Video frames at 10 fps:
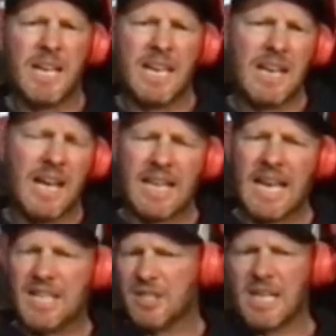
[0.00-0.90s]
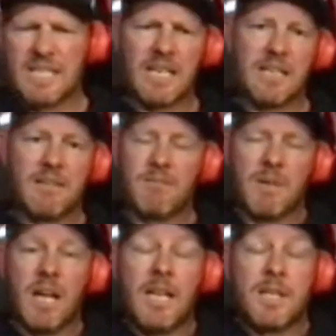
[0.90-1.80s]
like that. As you, as I
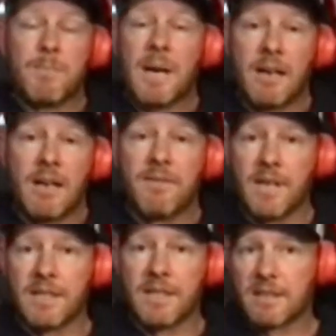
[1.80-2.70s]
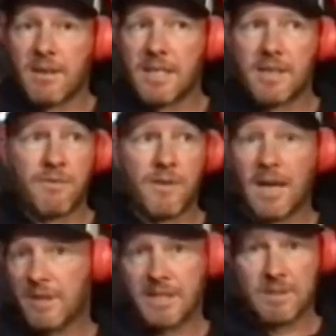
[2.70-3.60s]
learned to paraglide first, so I did
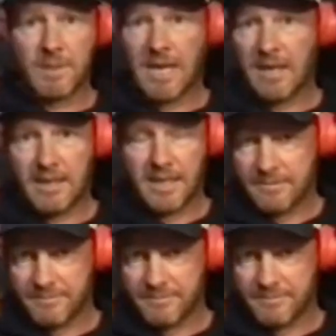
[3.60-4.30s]
5 years of paragliding,